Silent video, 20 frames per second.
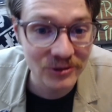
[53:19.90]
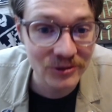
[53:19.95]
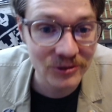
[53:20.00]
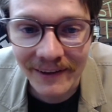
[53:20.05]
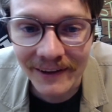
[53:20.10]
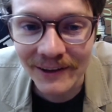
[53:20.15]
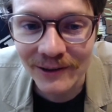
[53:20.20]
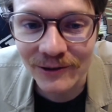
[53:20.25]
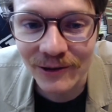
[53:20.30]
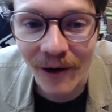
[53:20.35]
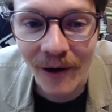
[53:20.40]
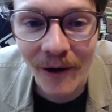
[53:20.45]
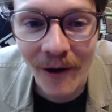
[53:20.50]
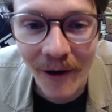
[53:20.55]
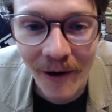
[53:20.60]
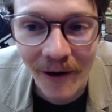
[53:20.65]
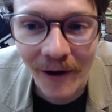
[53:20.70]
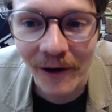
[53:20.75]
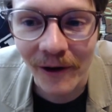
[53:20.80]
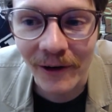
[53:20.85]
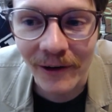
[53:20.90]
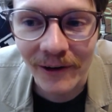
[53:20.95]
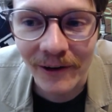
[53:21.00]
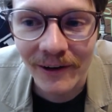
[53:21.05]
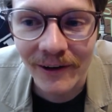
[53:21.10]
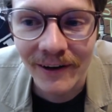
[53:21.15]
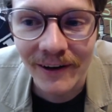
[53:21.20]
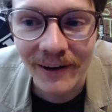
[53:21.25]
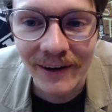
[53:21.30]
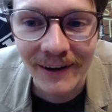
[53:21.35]
these are
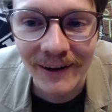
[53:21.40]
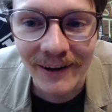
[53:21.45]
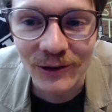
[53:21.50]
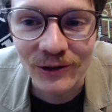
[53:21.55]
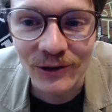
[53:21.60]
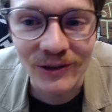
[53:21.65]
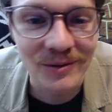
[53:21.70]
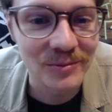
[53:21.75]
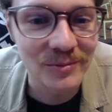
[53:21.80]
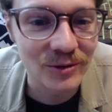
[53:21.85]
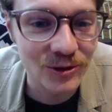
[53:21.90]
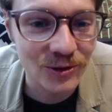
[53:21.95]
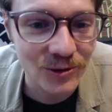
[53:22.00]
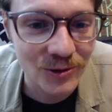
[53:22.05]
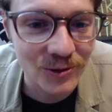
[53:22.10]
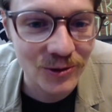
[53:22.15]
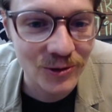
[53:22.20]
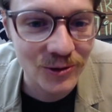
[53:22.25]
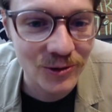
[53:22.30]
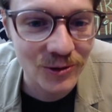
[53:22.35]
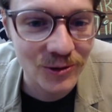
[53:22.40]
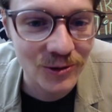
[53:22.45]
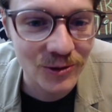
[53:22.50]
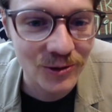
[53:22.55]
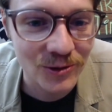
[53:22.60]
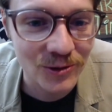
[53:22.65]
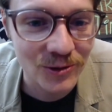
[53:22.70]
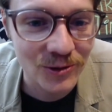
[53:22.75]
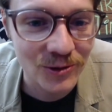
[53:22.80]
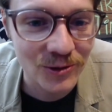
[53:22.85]
some
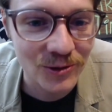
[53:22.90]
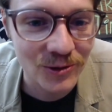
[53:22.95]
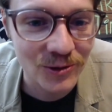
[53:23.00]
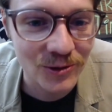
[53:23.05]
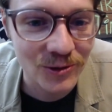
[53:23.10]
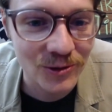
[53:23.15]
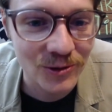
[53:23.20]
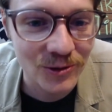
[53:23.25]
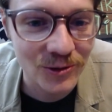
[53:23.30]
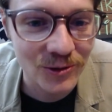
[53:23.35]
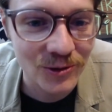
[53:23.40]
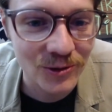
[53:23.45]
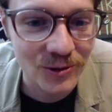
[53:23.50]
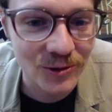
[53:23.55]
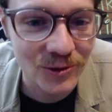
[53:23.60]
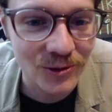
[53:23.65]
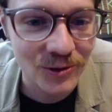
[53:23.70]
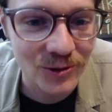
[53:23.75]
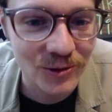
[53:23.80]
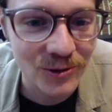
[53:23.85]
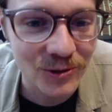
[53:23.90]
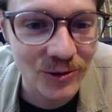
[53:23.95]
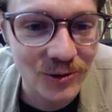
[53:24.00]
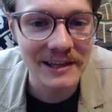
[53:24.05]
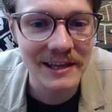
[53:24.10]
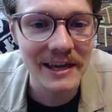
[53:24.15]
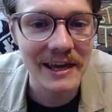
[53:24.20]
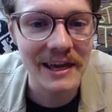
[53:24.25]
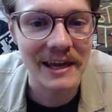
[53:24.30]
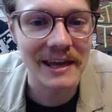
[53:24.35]
strange times
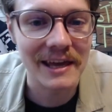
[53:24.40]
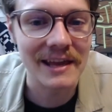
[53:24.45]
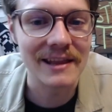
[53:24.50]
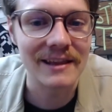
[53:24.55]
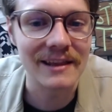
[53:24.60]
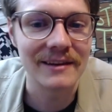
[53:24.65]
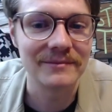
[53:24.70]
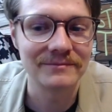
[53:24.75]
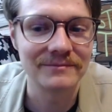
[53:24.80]
indeed.